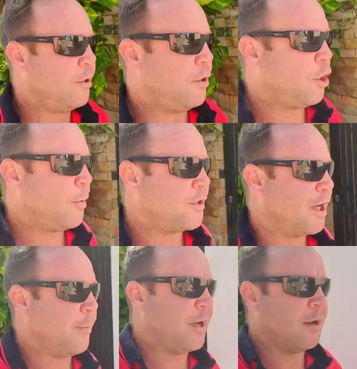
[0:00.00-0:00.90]
Europe is
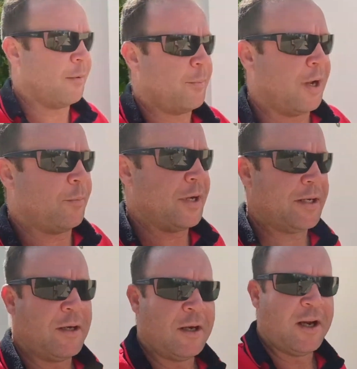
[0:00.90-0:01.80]
going to be a
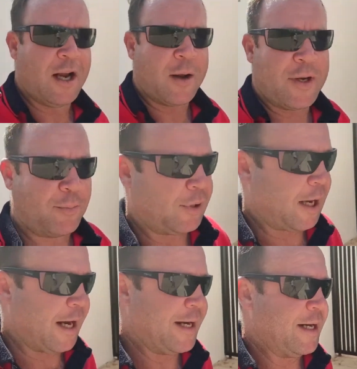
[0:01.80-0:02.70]
big
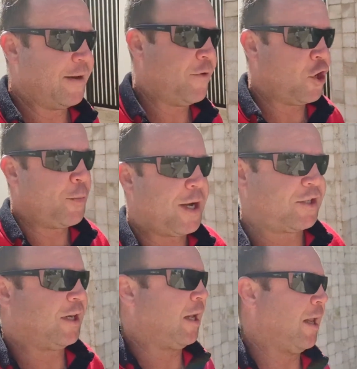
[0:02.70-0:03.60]
play. If Europe
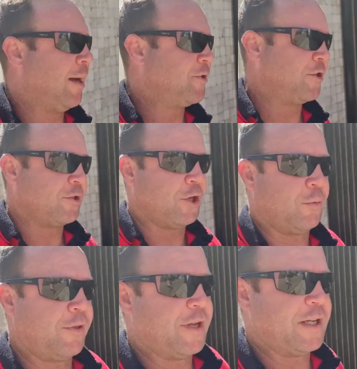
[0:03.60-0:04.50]
actually collapses
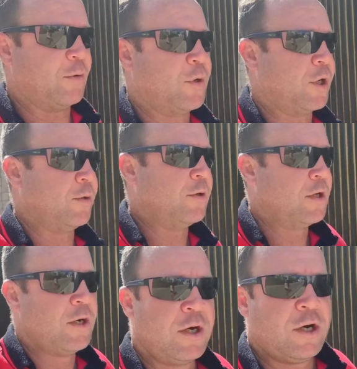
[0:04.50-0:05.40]
like we think it will,
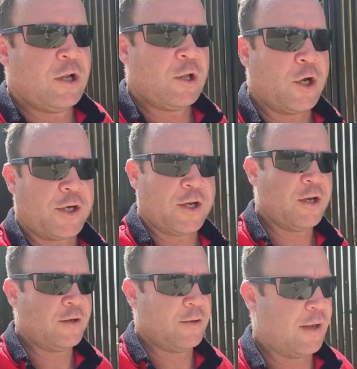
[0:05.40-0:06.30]
like
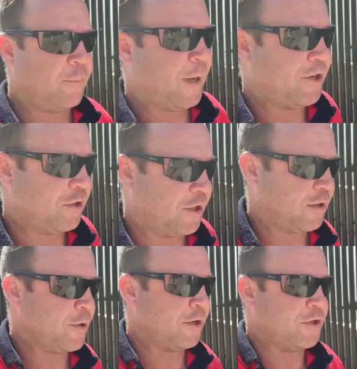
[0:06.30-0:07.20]
they've basically
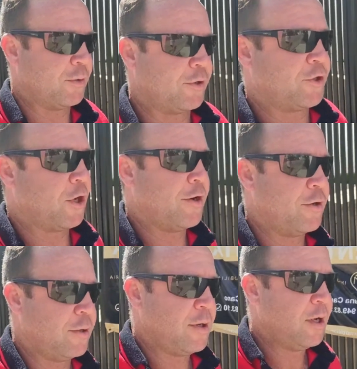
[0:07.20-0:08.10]
committed
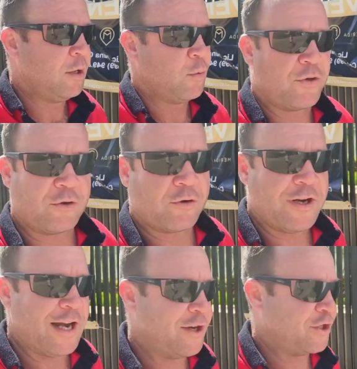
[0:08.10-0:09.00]
suicide with the
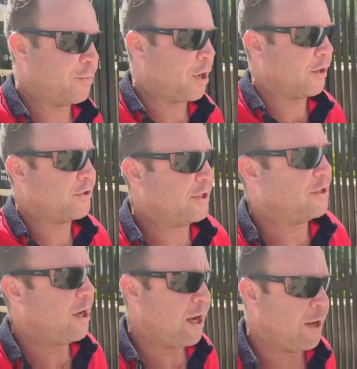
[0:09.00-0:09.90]
green energy
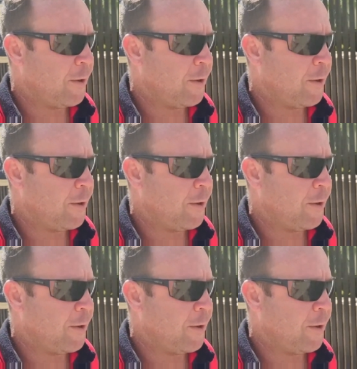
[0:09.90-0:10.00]
policies,